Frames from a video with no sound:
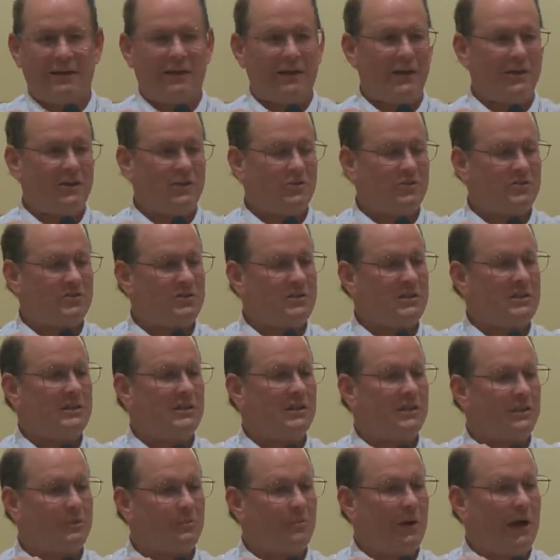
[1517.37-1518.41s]
that you see
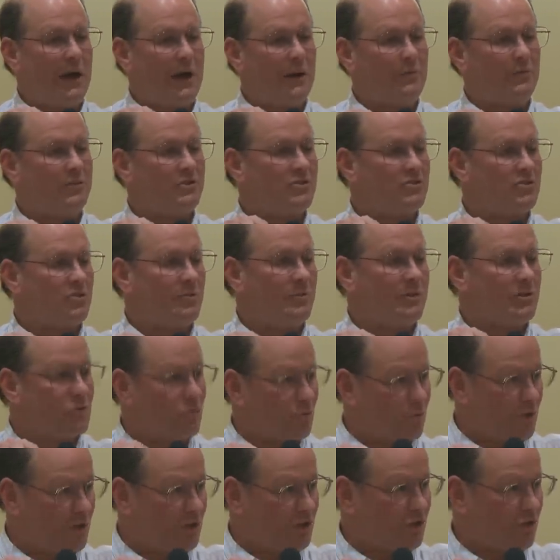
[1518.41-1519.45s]
that the Bible is so much
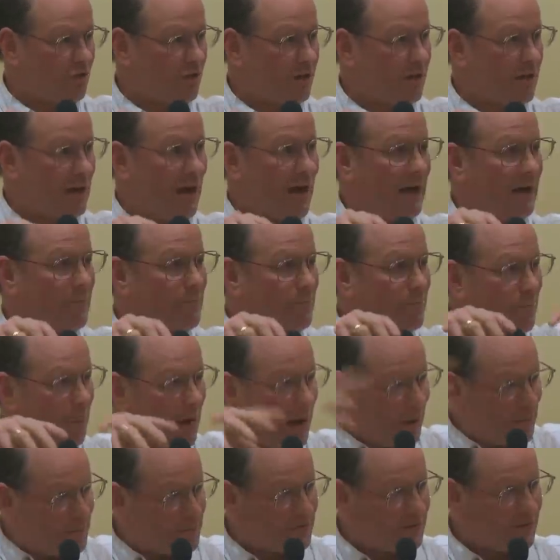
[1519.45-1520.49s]
richer. It kind of
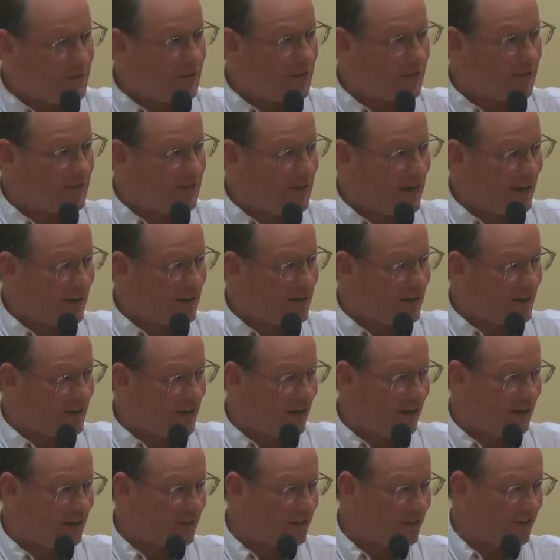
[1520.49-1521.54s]
pops into
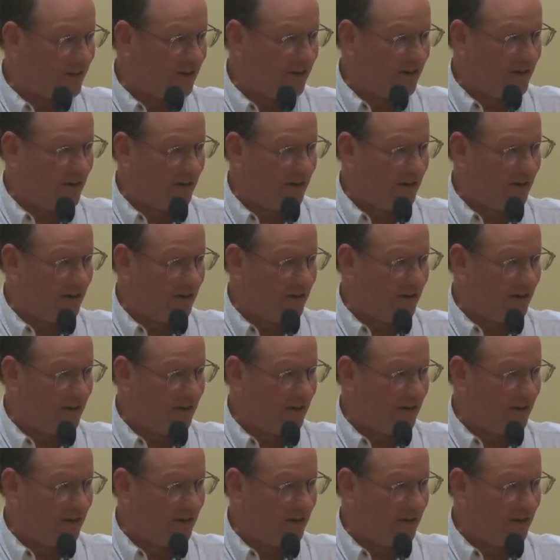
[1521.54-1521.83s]
technicolor.